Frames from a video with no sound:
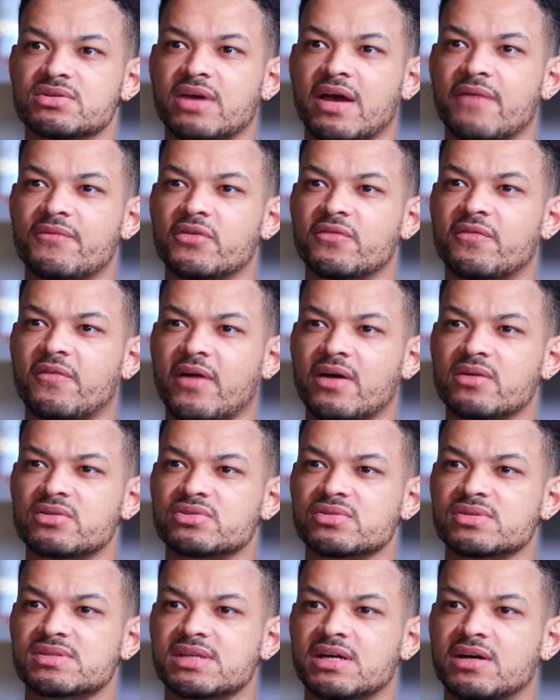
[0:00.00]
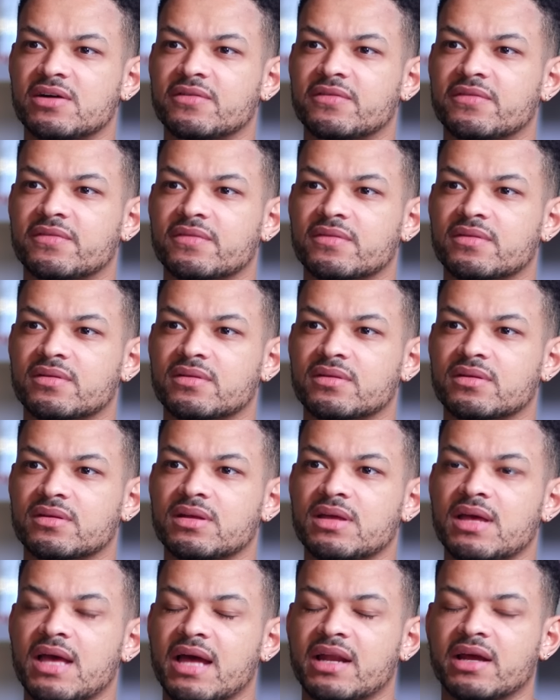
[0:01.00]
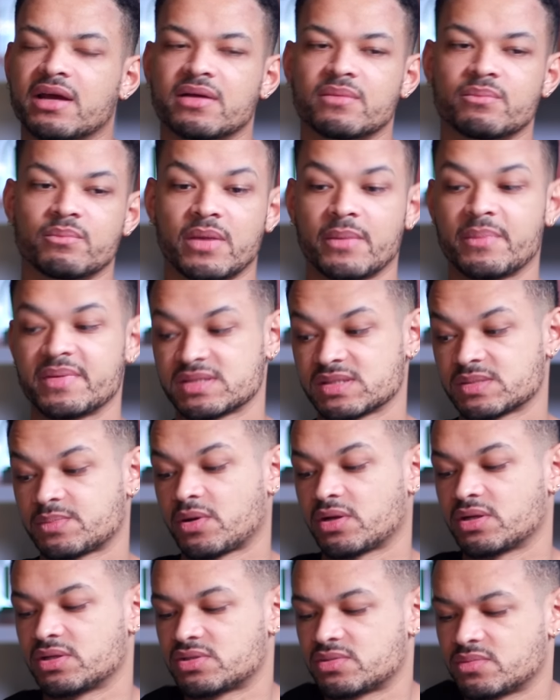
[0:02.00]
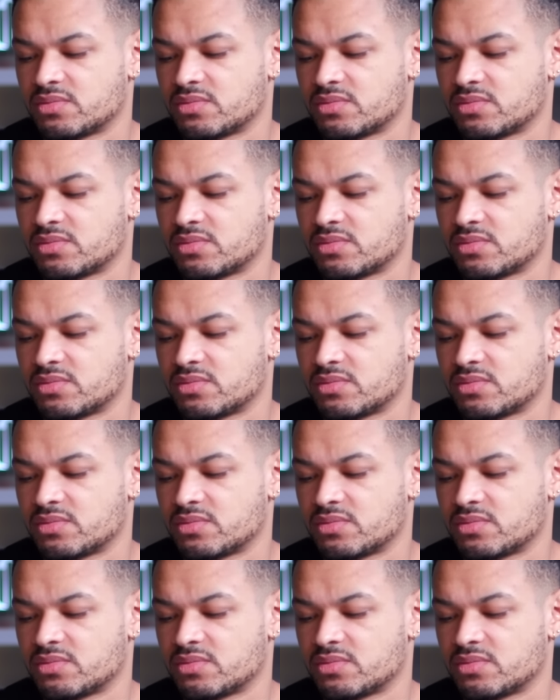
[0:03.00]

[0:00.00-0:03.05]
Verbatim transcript: Have no. you found yourself and I, my business partner,